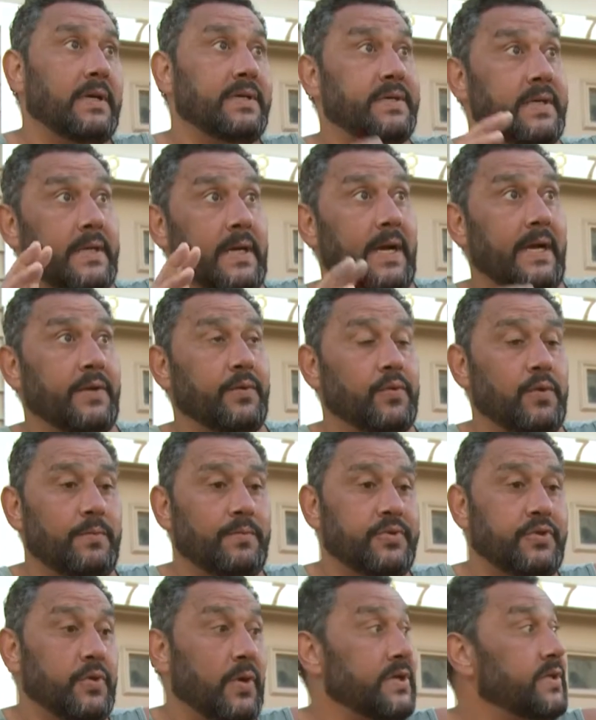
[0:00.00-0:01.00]
I said hi to
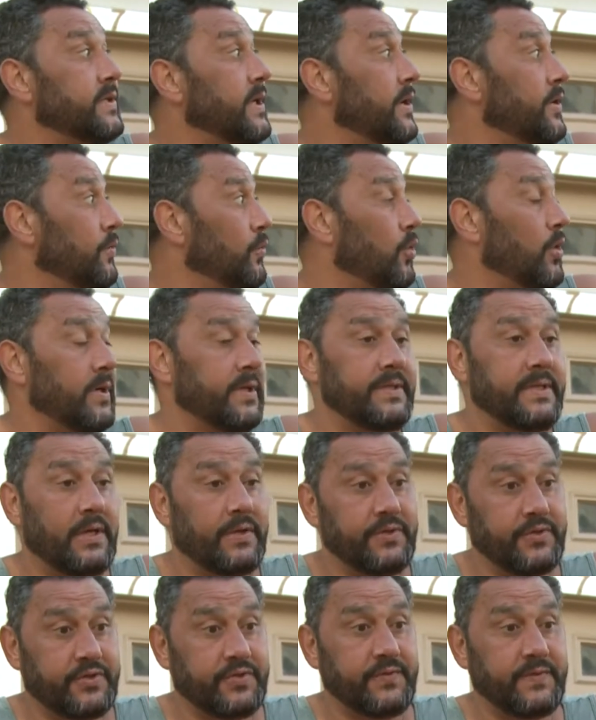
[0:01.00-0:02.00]
him, so I started walking
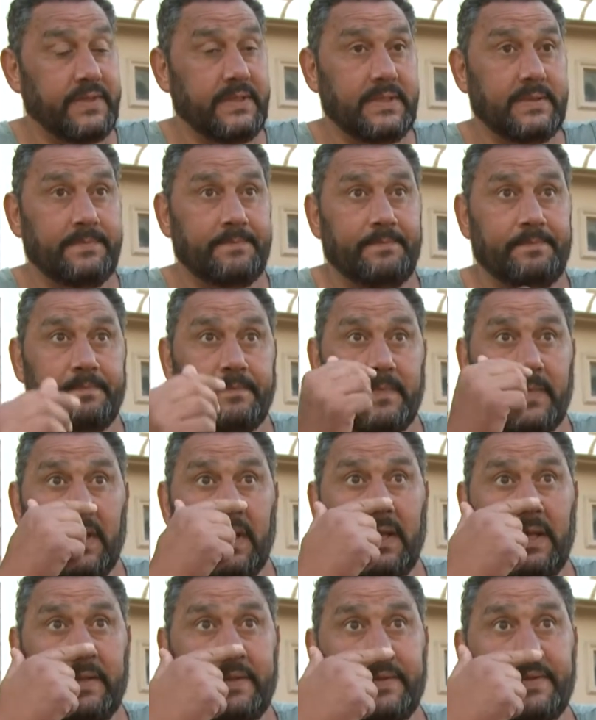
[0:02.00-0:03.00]
down the street,
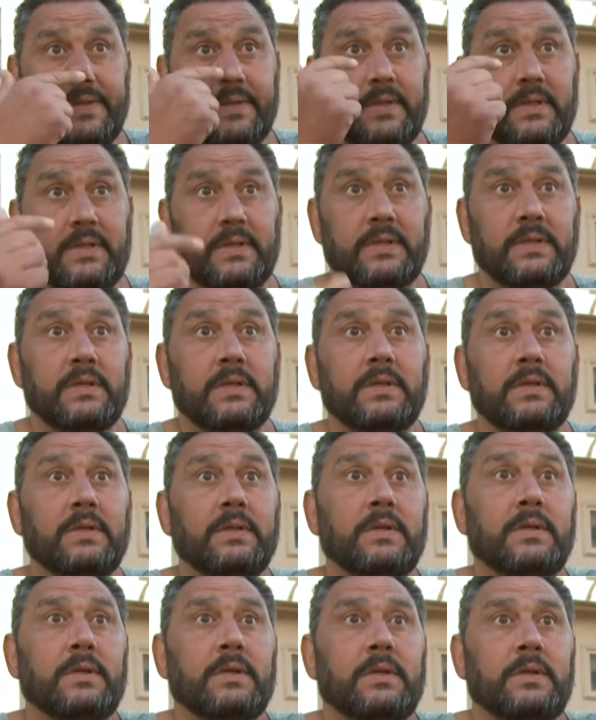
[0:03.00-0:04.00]
and uh,
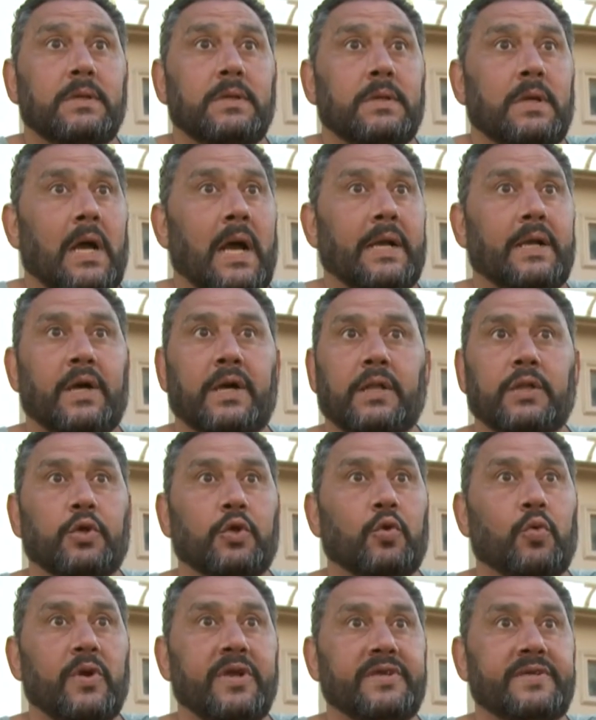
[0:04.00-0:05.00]
I got a
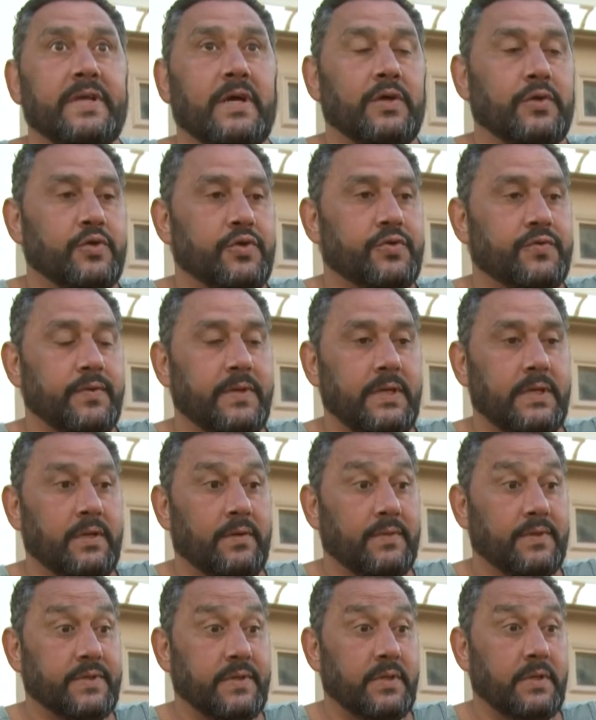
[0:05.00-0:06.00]
little ways down the street and
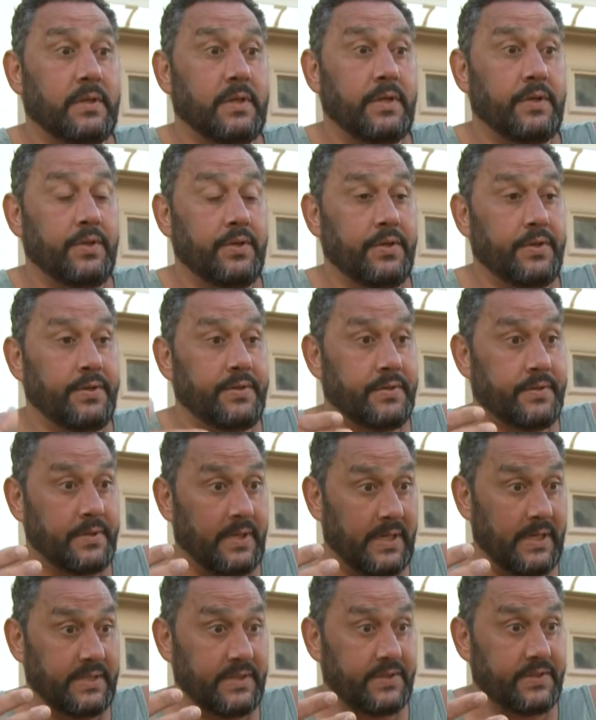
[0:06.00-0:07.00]
all of a sudden I heard
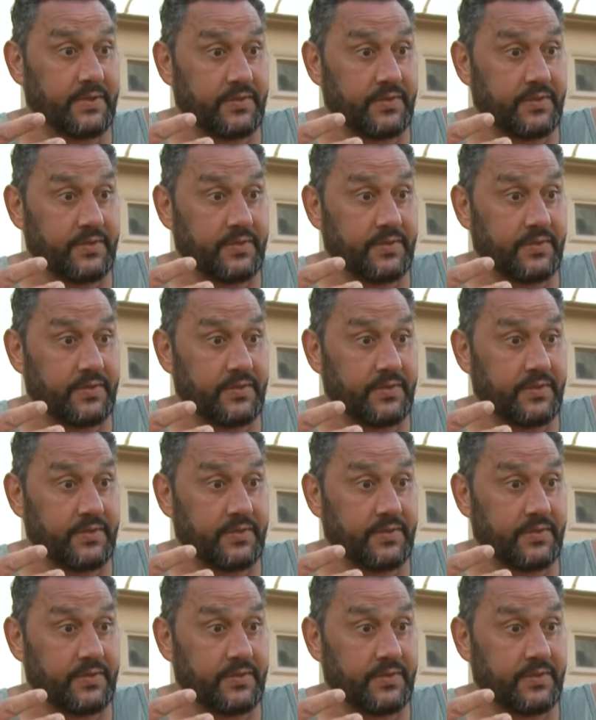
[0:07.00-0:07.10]
tires